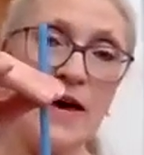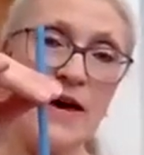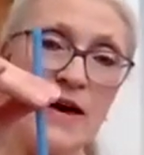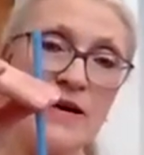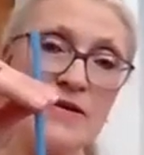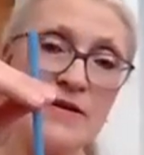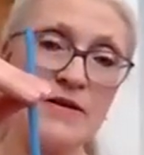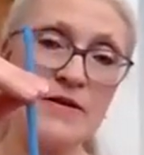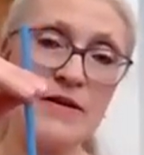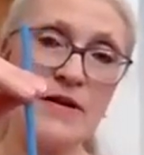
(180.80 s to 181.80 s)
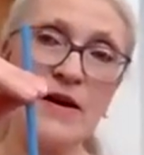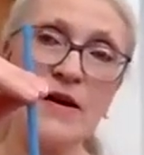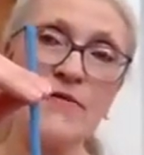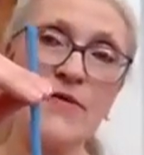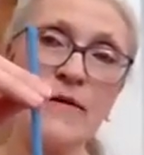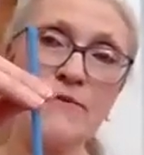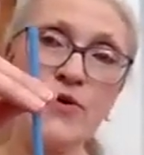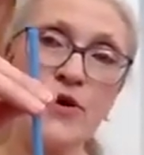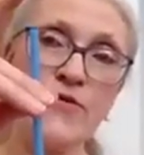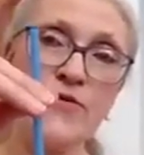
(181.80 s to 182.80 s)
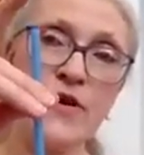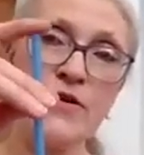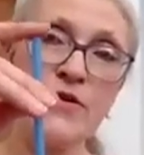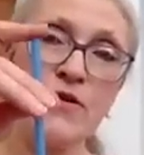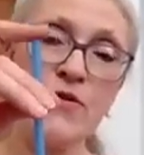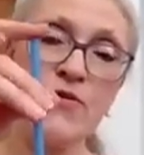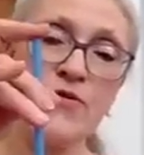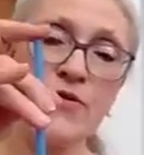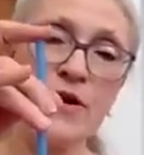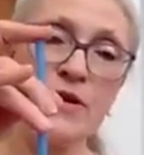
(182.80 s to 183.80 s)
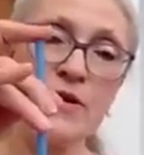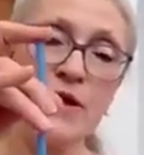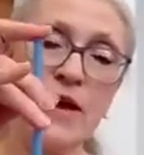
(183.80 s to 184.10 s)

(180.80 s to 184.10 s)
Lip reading: that, then put your finger over it.